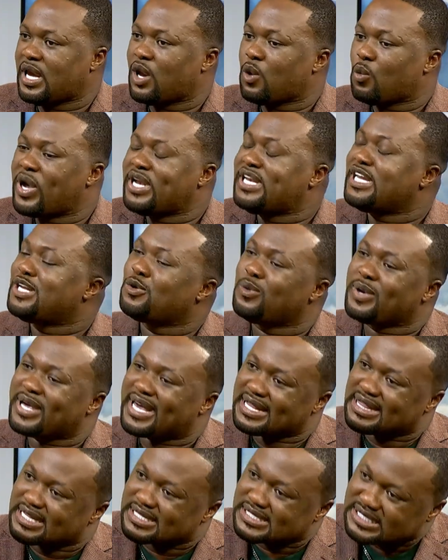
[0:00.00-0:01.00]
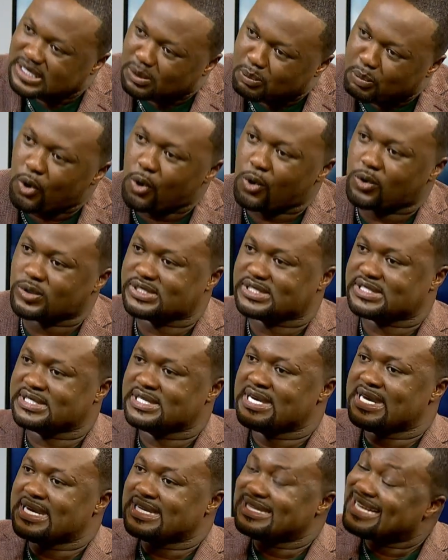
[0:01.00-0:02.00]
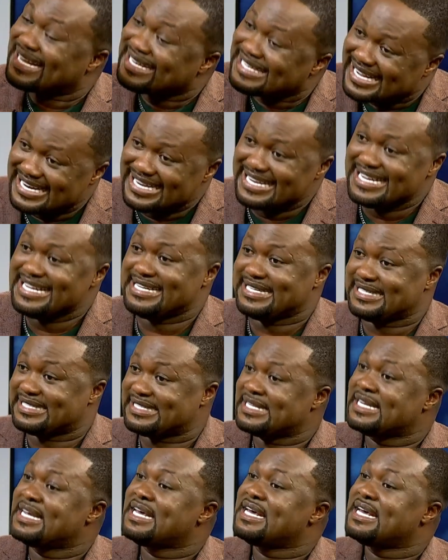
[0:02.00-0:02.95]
when they don't get the support that they need,